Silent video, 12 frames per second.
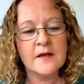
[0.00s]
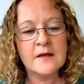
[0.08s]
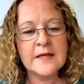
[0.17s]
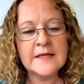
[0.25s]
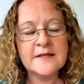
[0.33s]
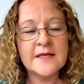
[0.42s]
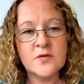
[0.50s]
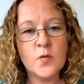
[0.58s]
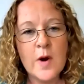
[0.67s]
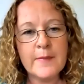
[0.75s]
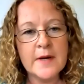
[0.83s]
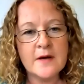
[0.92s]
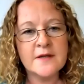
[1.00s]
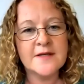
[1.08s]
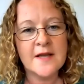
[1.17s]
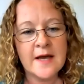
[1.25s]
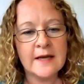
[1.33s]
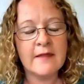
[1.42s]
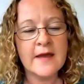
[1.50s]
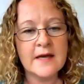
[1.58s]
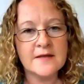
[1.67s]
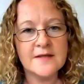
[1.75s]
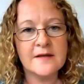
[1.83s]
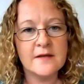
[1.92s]
listening to webinars like
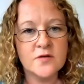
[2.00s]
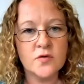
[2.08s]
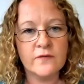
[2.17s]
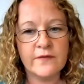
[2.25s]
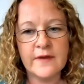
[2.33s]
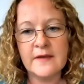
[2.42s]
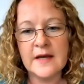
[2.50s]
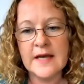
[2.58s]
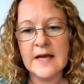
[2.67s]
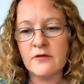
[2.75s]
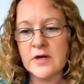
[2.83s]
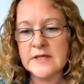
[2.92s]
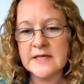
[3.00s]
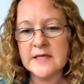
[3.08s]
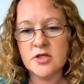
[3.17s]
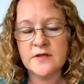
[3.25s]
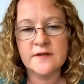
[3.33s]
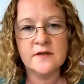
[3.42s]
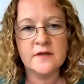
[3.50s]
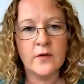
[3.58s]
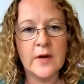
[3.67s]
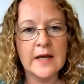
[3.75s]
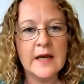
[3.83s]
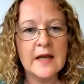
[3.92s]
this and the sort of thing that gallery teachers are
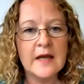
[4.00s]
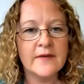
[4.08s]
doing,